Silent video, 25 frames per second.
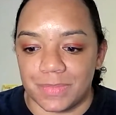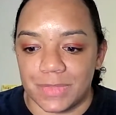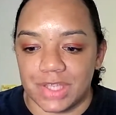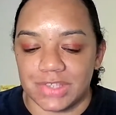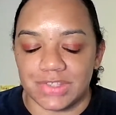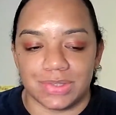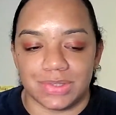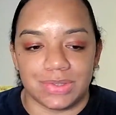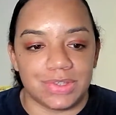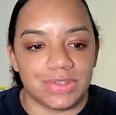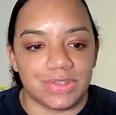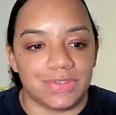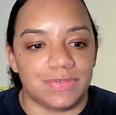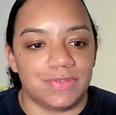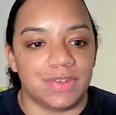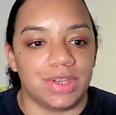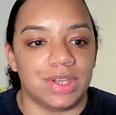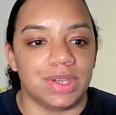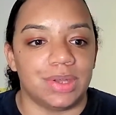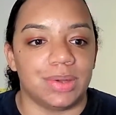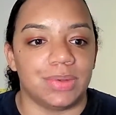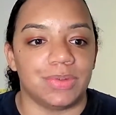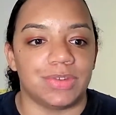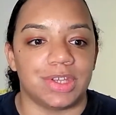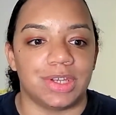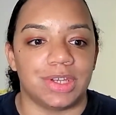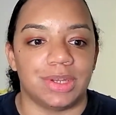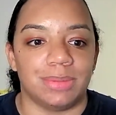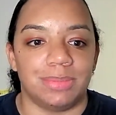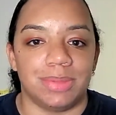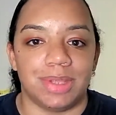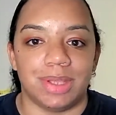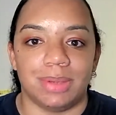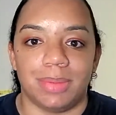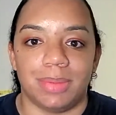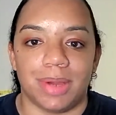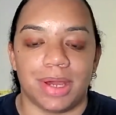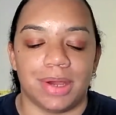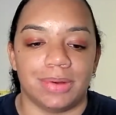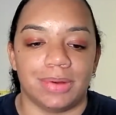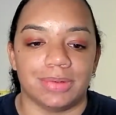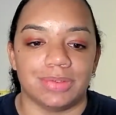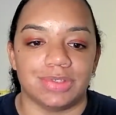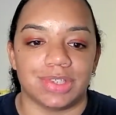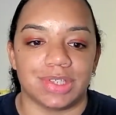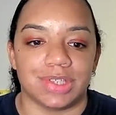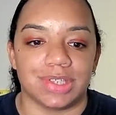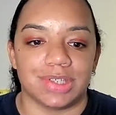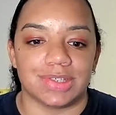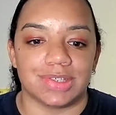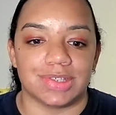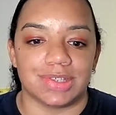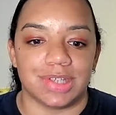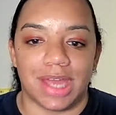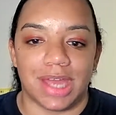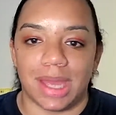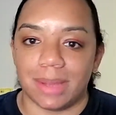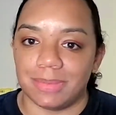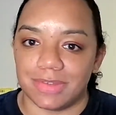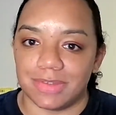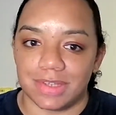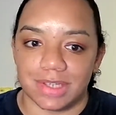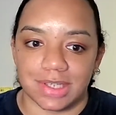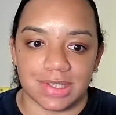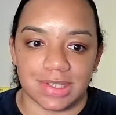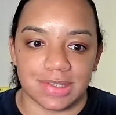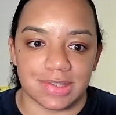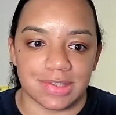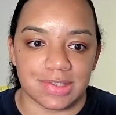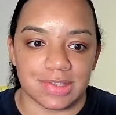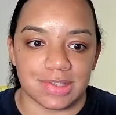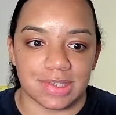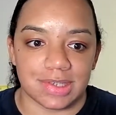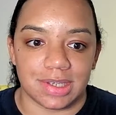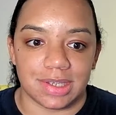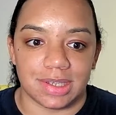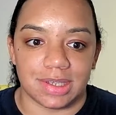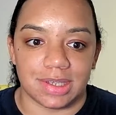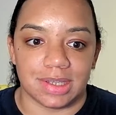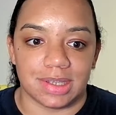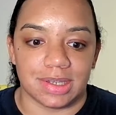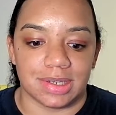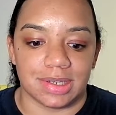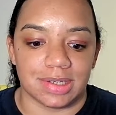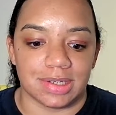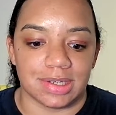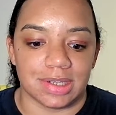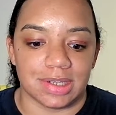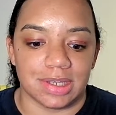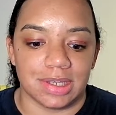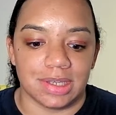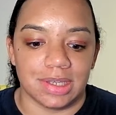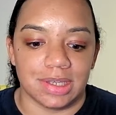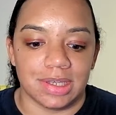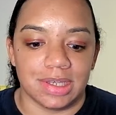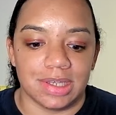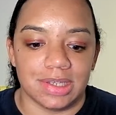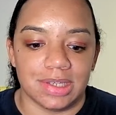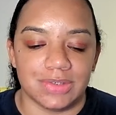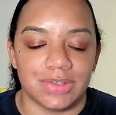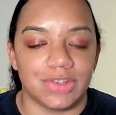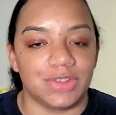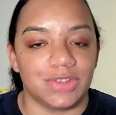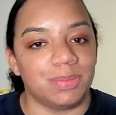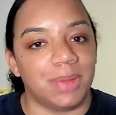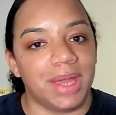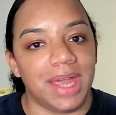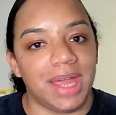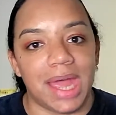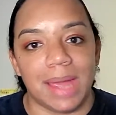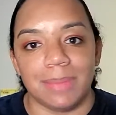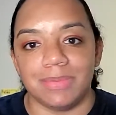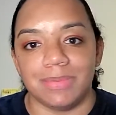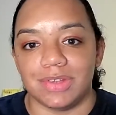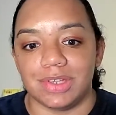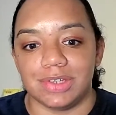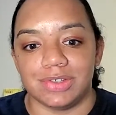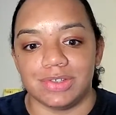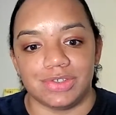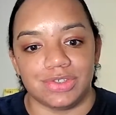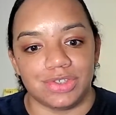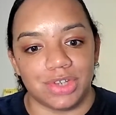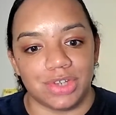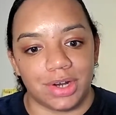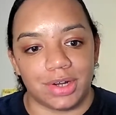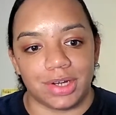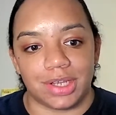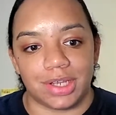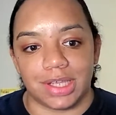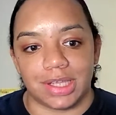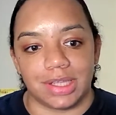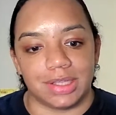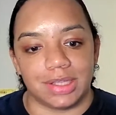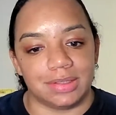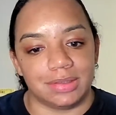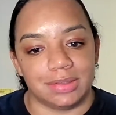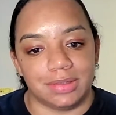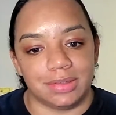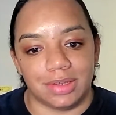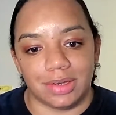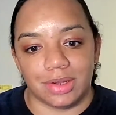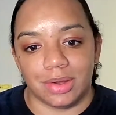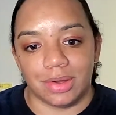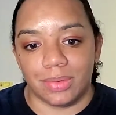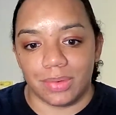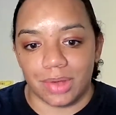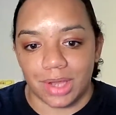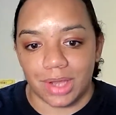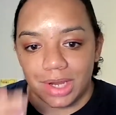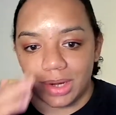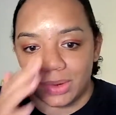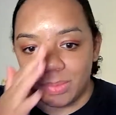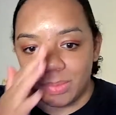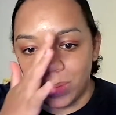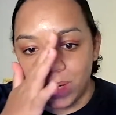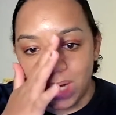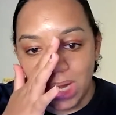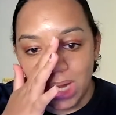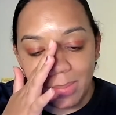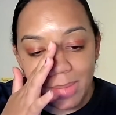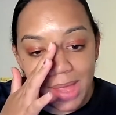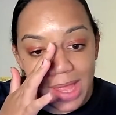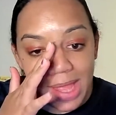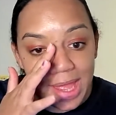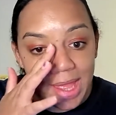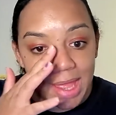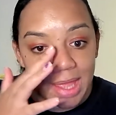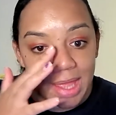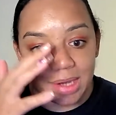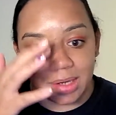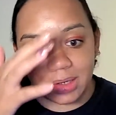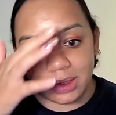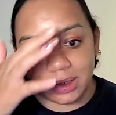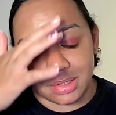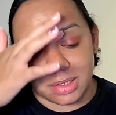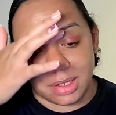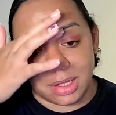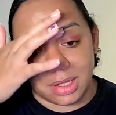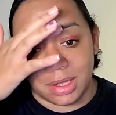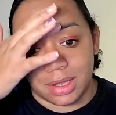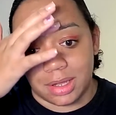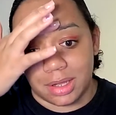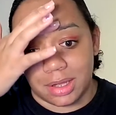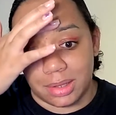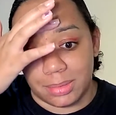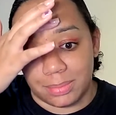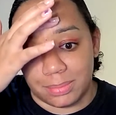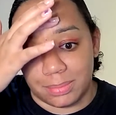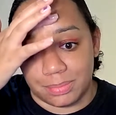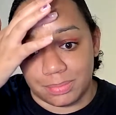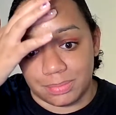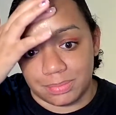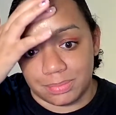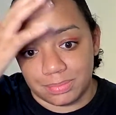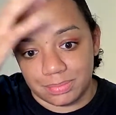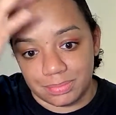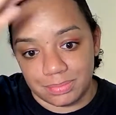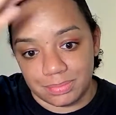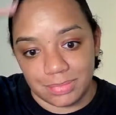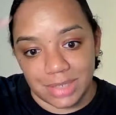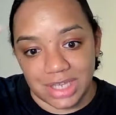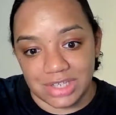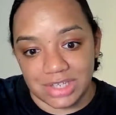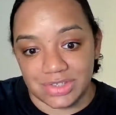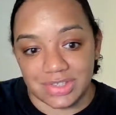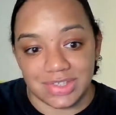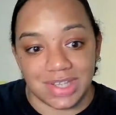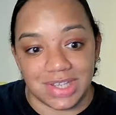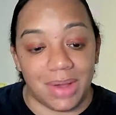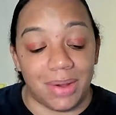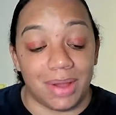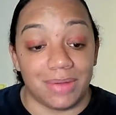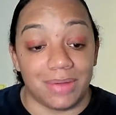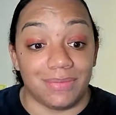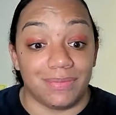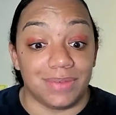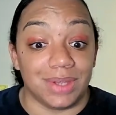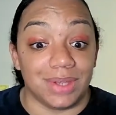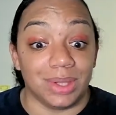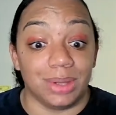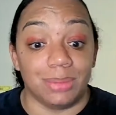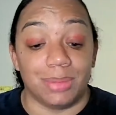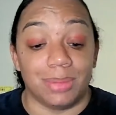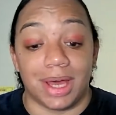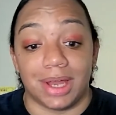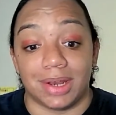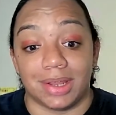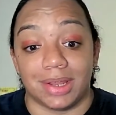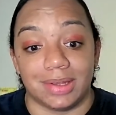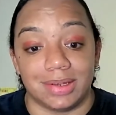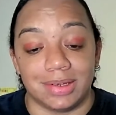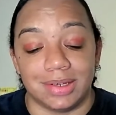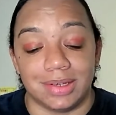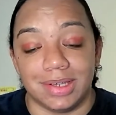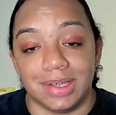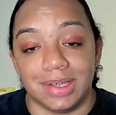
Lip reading: so this video is going to be about just abstinence and just my abstinence journey, kind of where I'm at, and just how I feel about it.